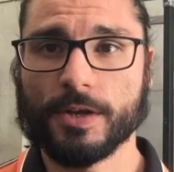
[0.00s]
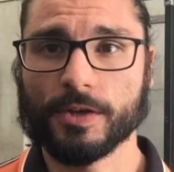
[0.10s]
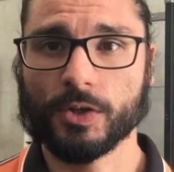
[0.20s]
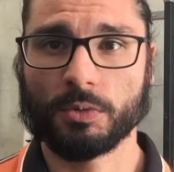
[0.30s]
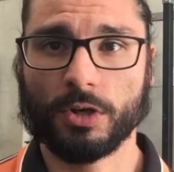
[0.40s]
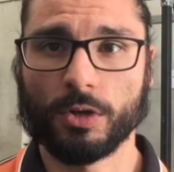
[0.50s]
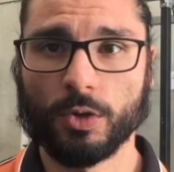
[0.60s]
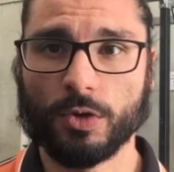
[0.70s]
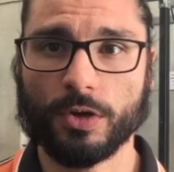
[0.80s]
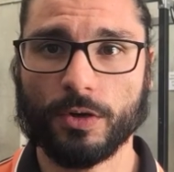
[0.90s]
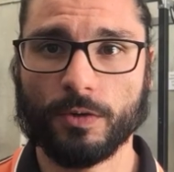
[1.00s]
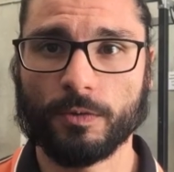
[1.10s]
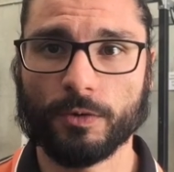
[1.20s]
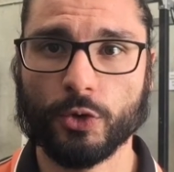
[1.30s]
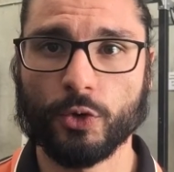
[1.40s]
So we're going to look
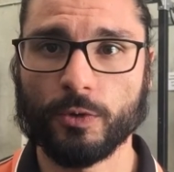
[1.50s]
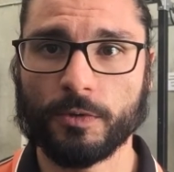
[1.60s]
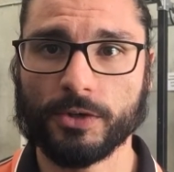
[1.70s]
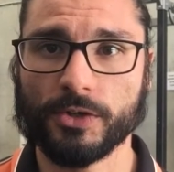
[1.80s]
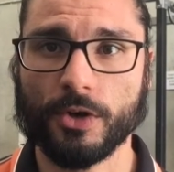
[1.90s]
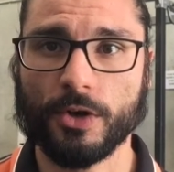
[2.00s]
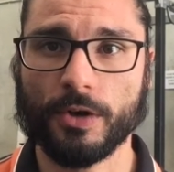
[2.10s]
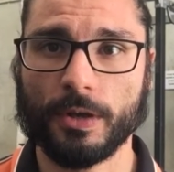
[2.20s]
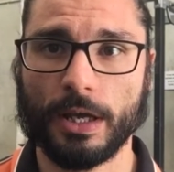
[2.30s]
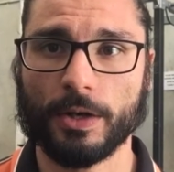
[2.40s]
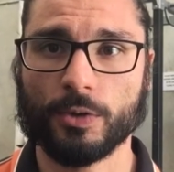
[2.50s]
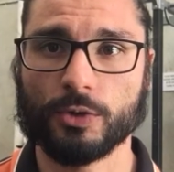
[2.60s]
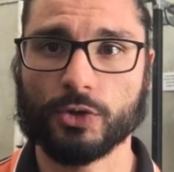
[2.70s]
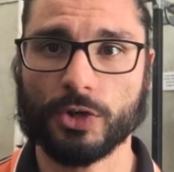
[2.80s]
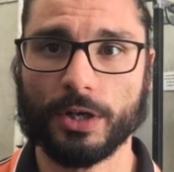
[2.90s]
for a good physio and a
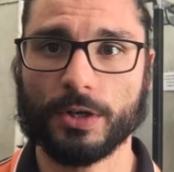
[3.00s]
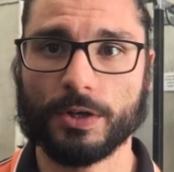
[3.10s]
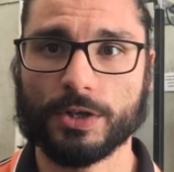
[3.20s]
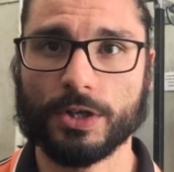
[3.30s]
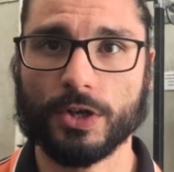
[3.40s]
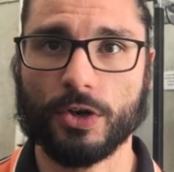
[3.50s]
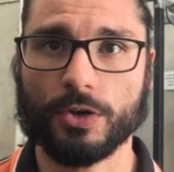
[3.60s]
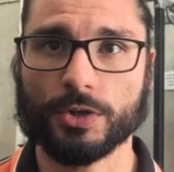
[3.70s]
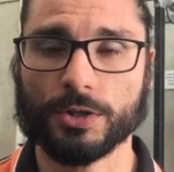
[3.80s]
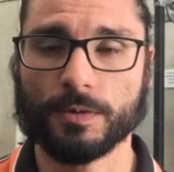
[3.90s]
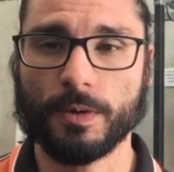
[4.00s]
good strength and conditioning coach.